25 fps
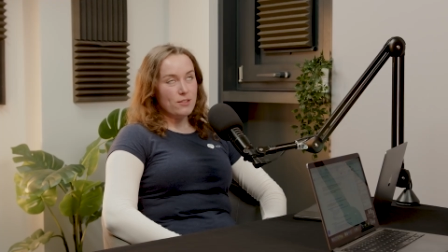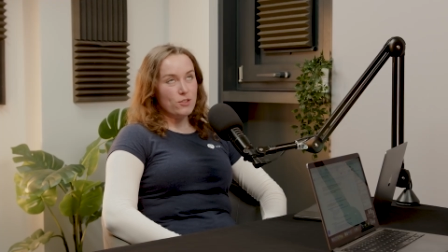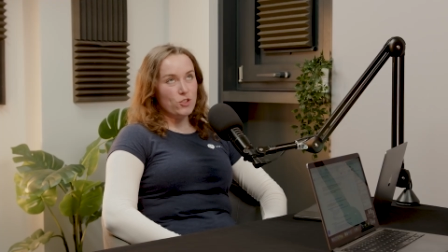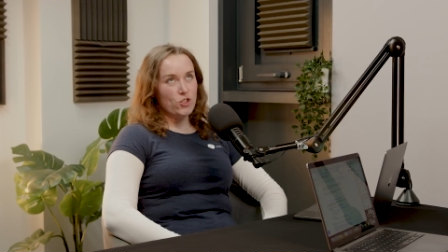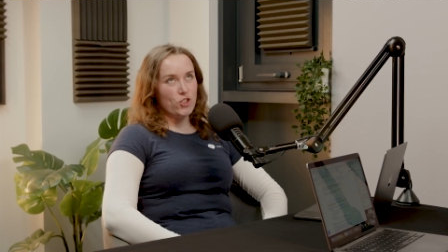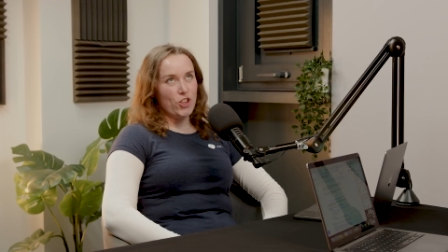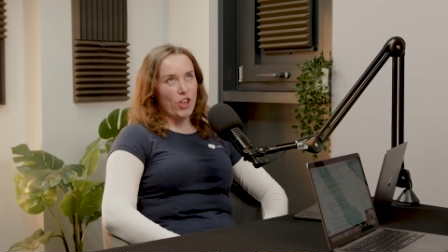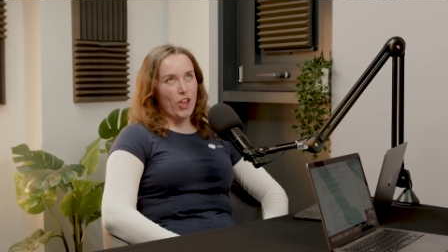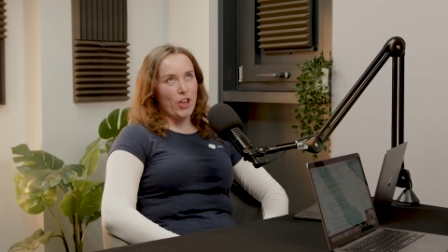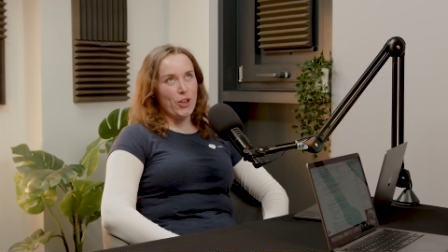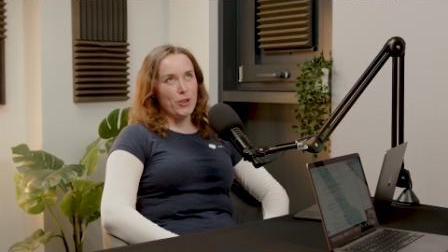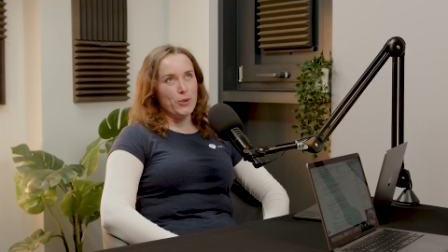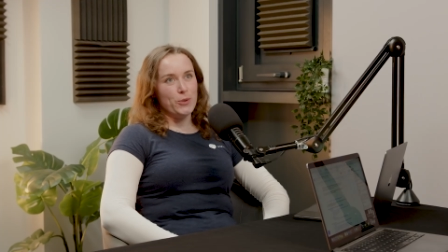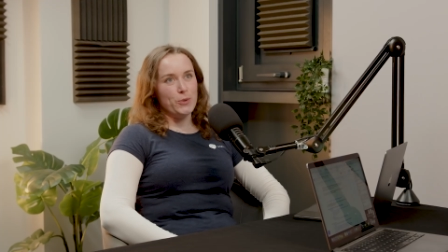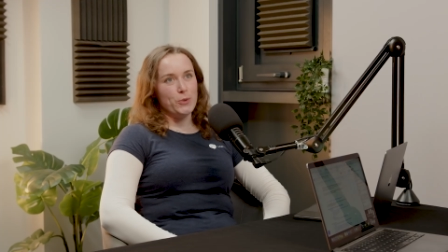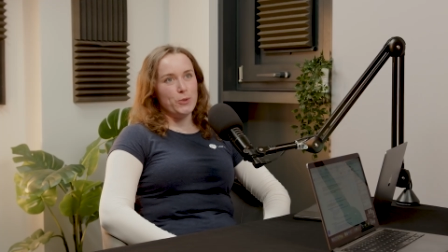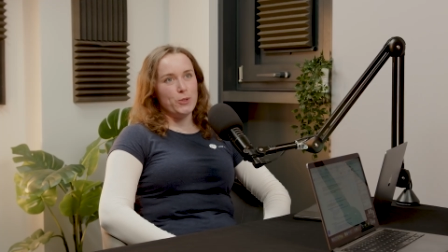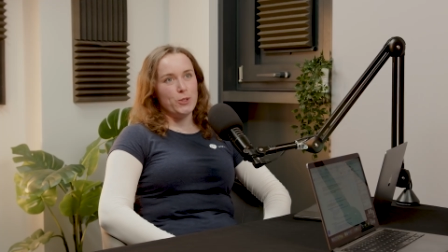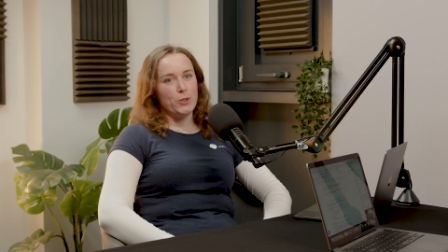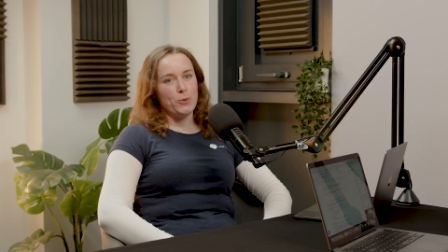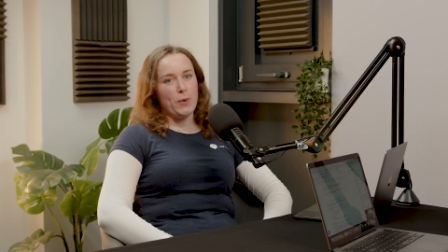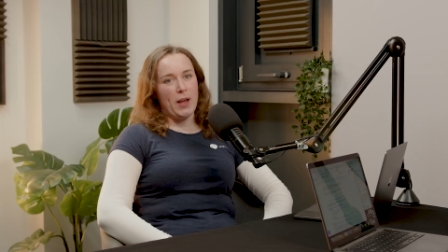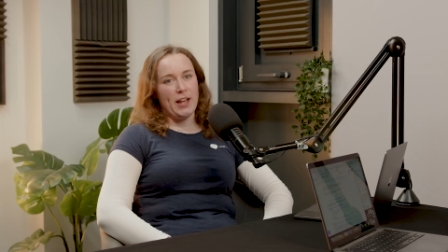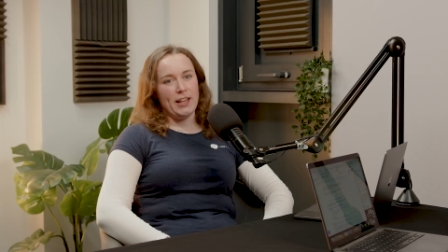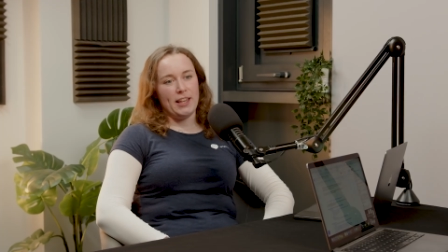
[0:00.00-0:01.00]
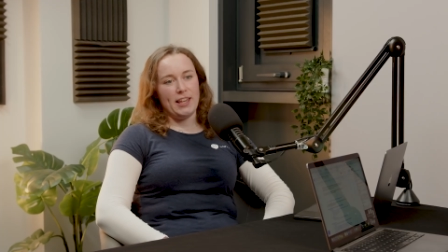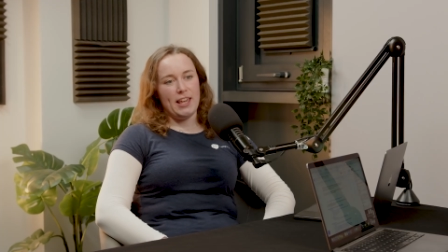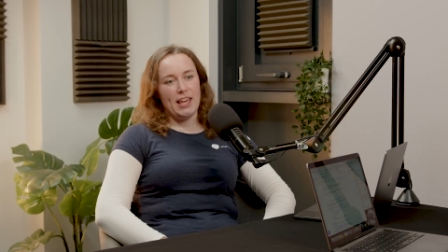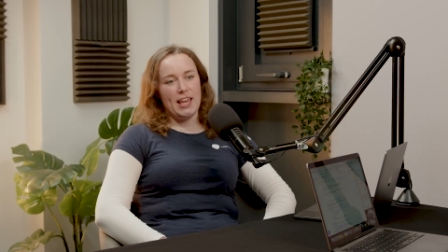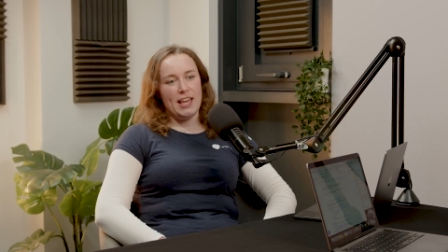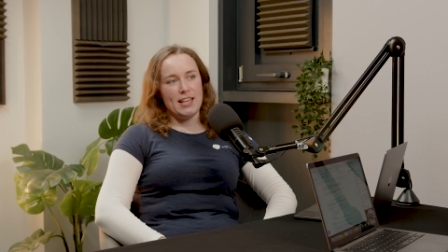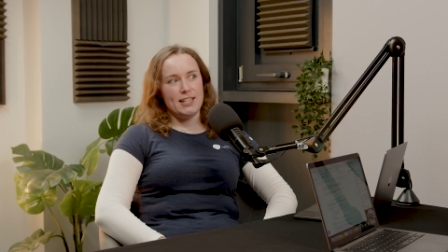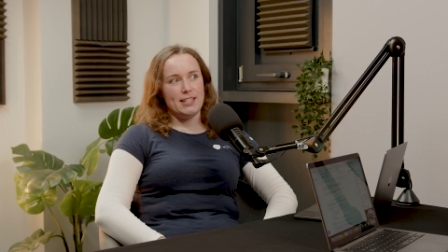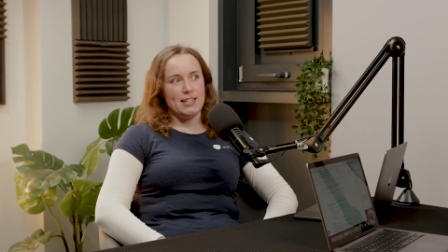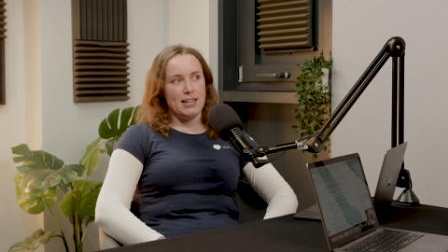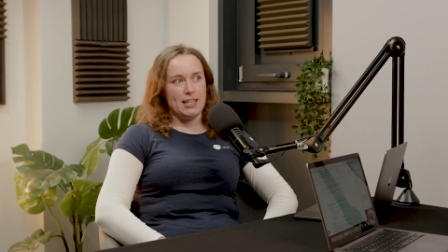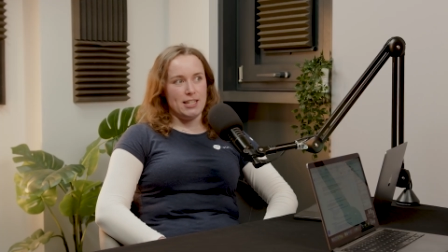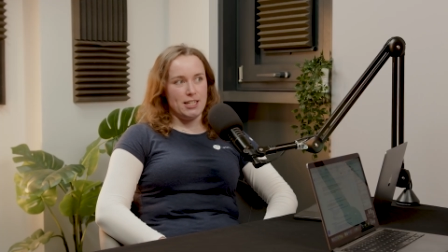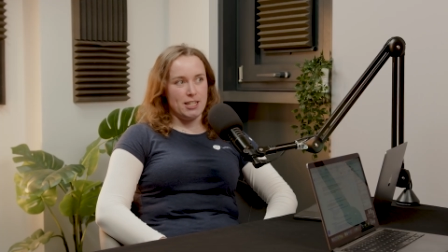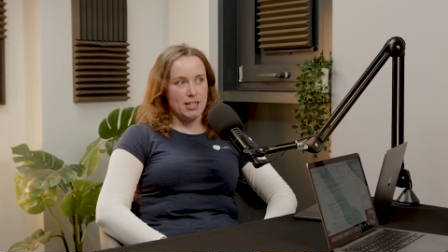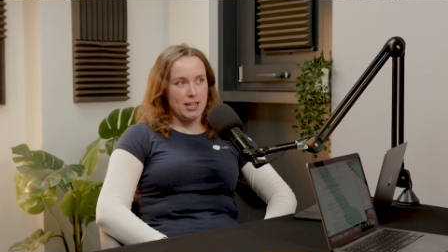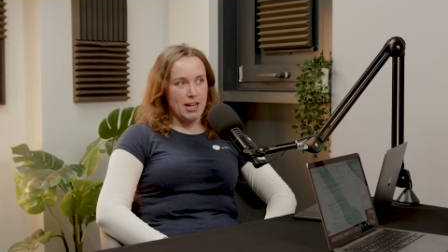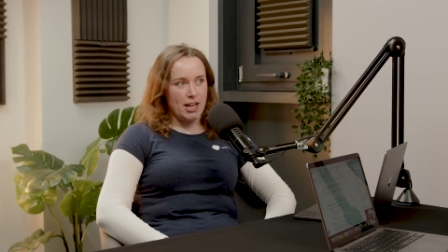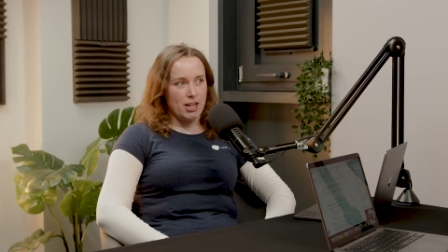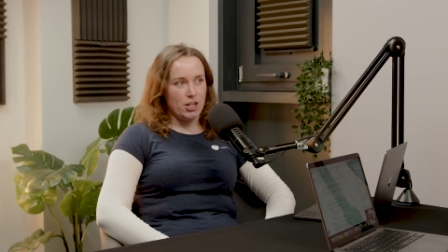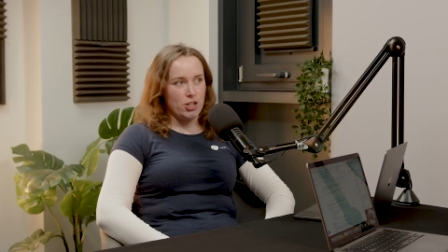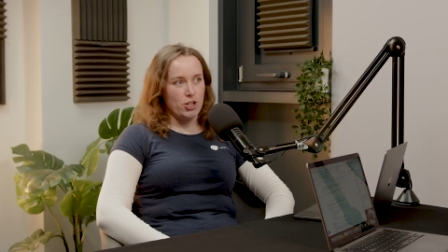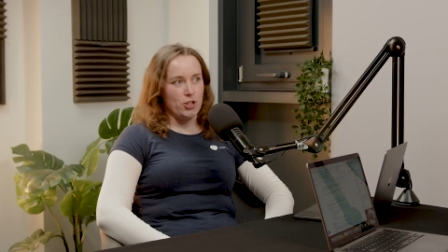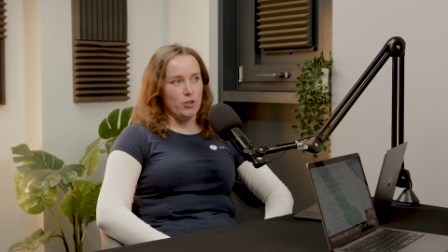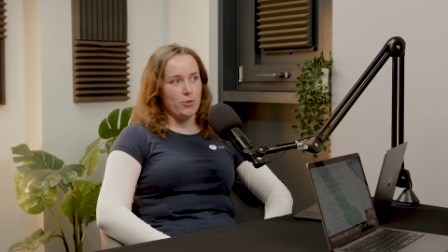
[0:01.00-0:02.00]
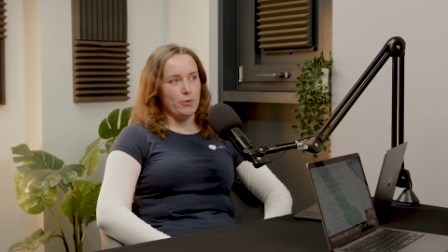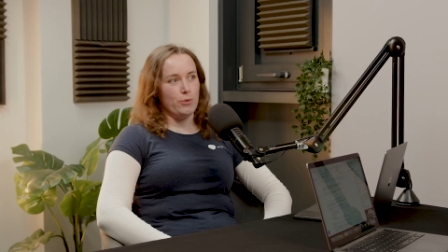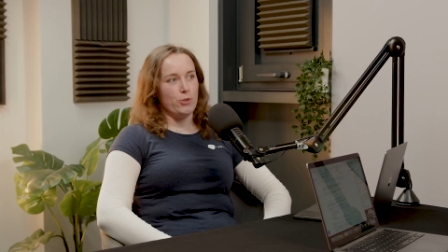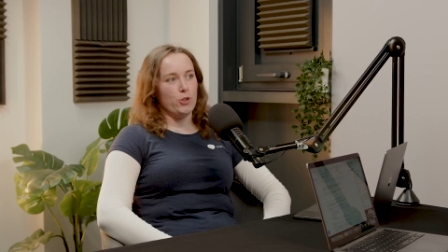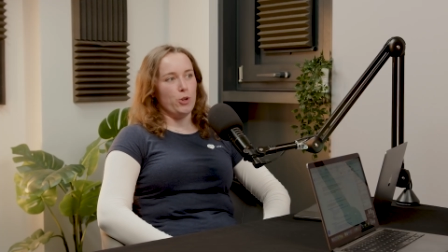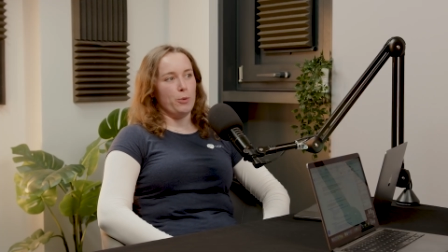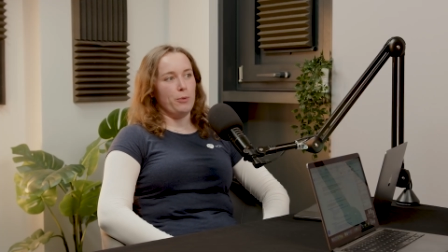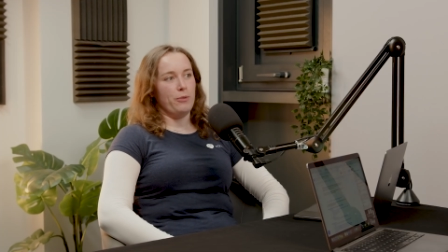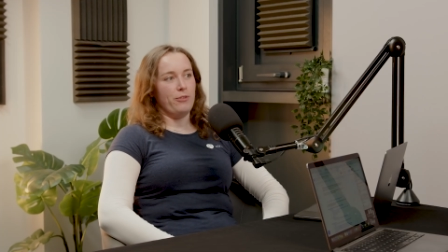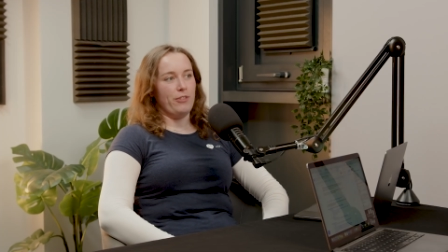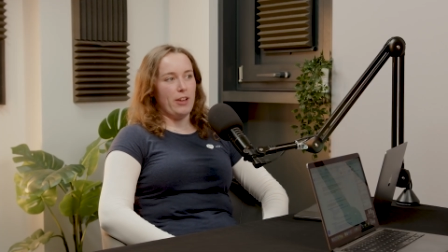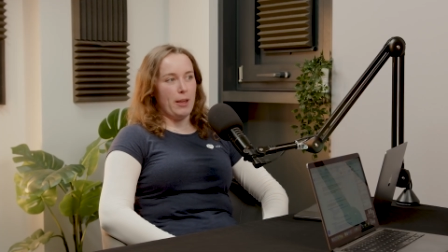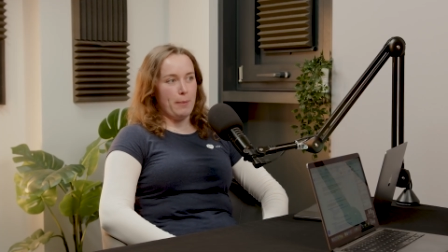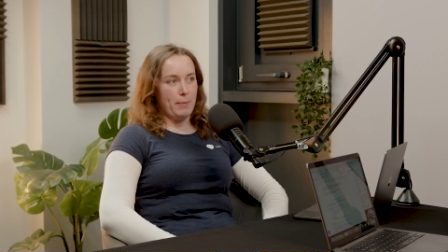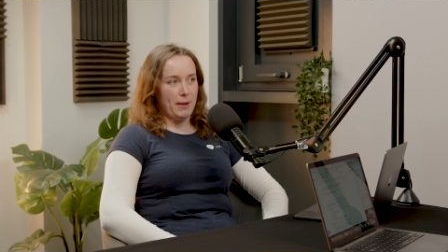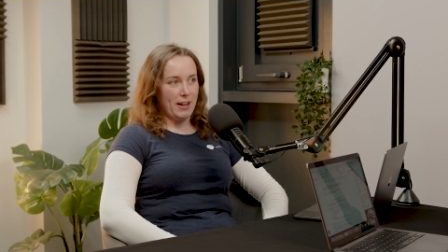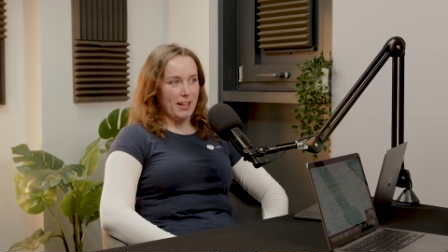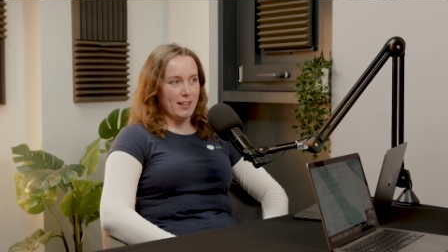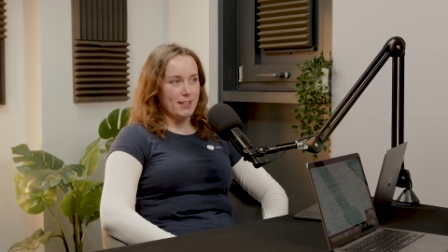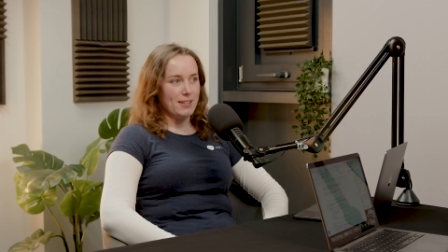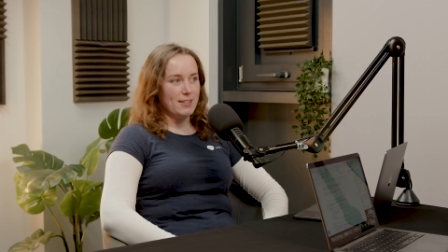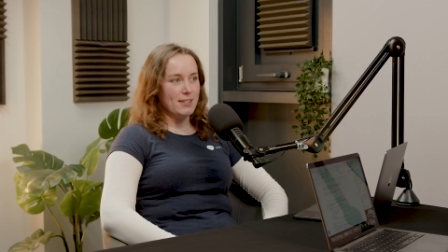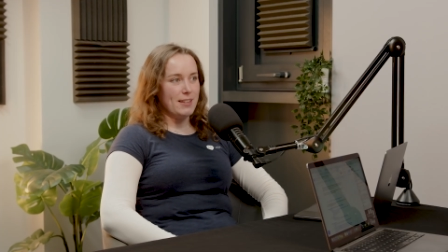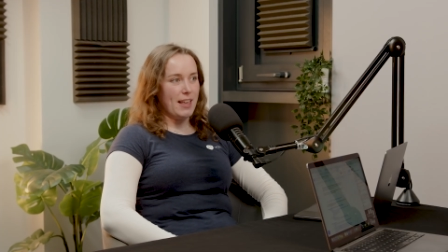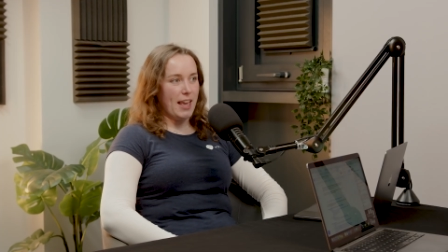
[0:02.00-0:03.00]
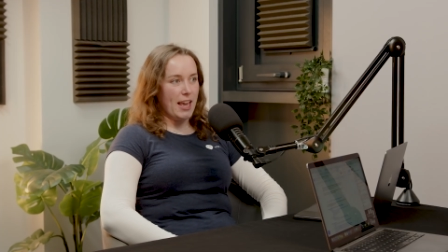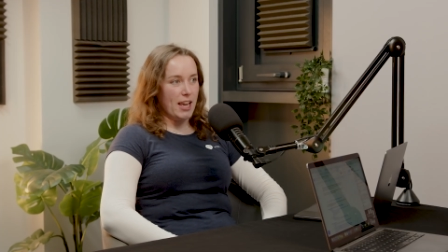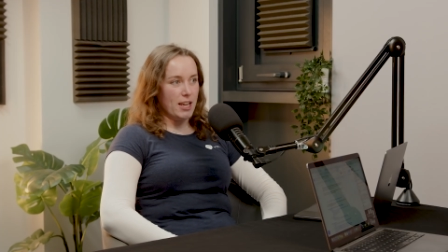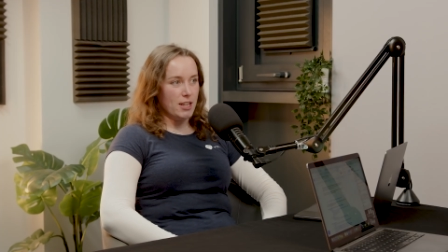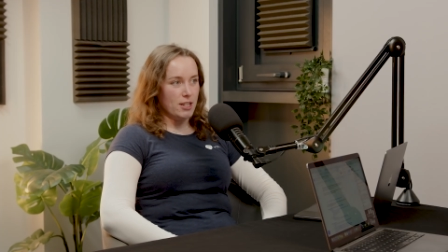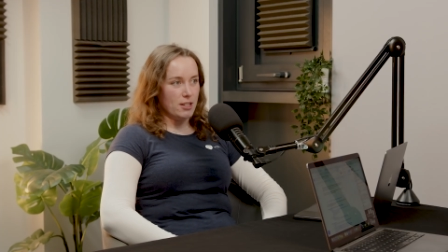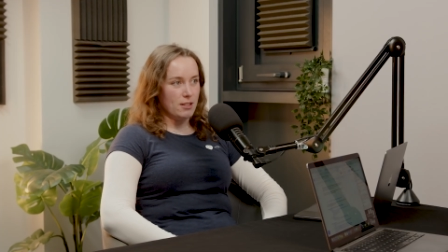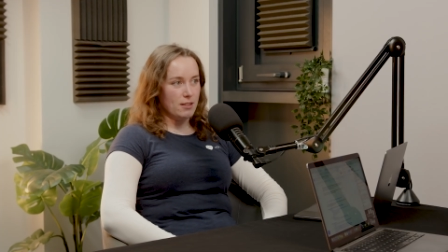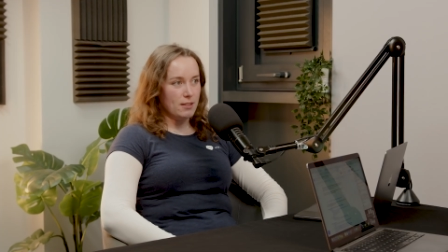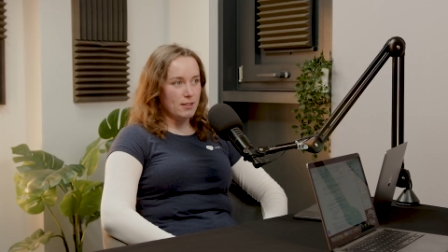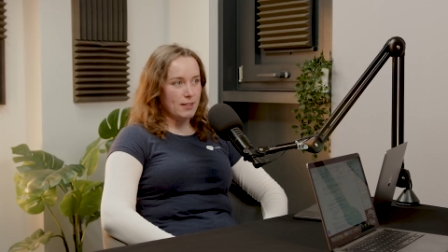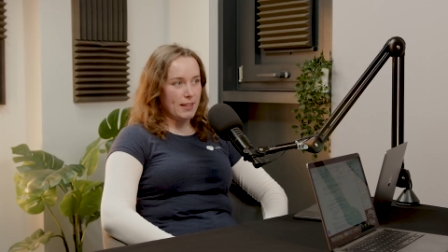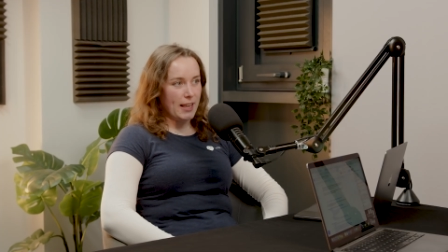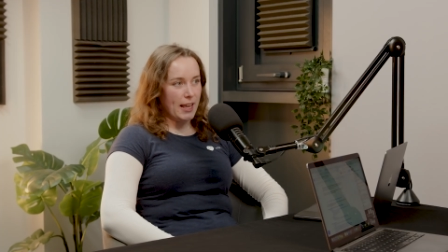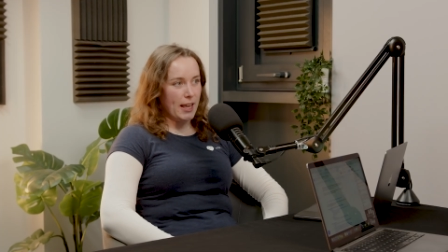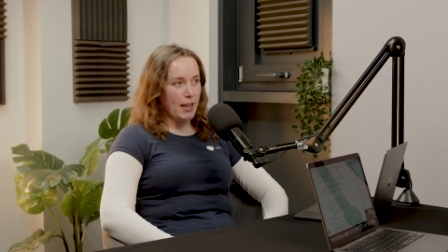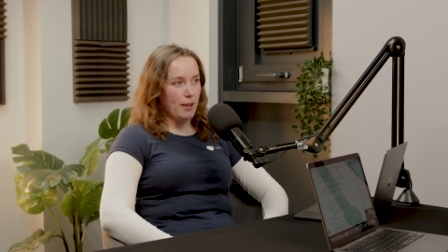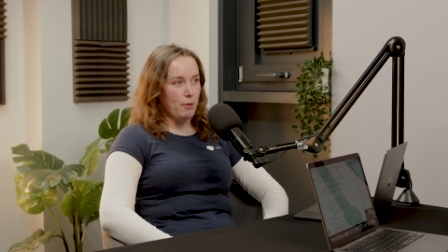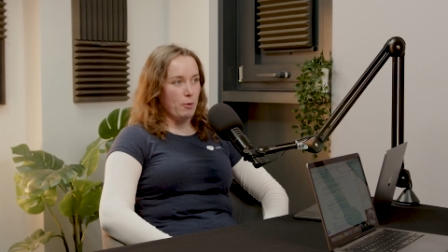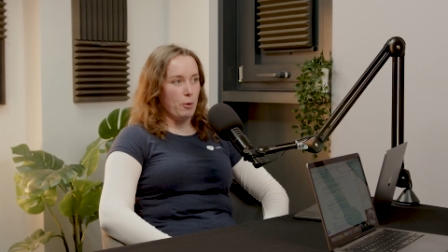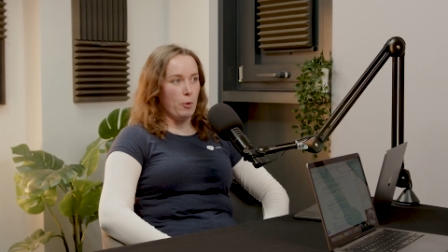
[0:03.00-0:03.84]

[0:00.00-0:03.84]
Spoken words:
so Swanky is an international Shopify Plus agency.